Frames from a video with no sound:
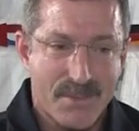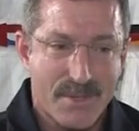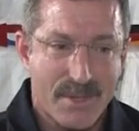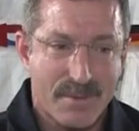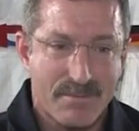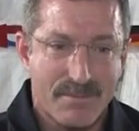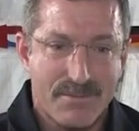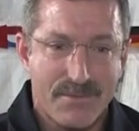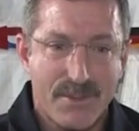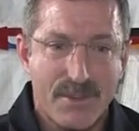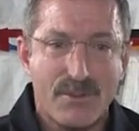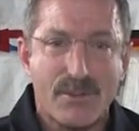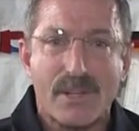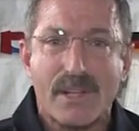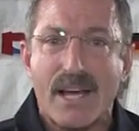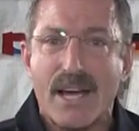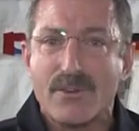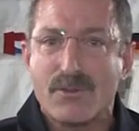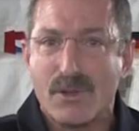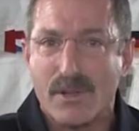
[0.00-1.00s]
some
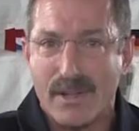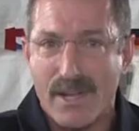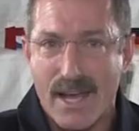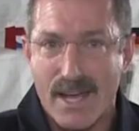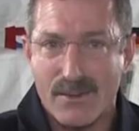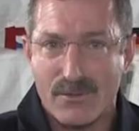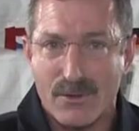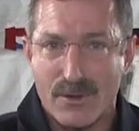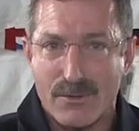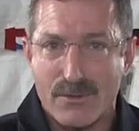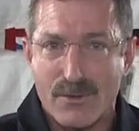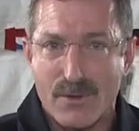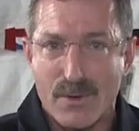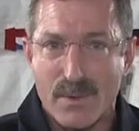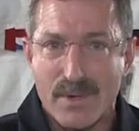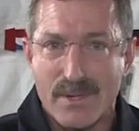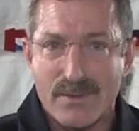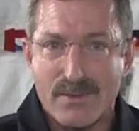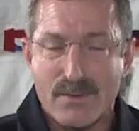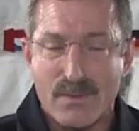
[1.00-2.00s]
physiological hazards
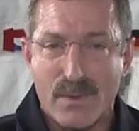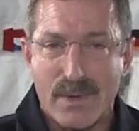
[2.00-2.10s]
to us.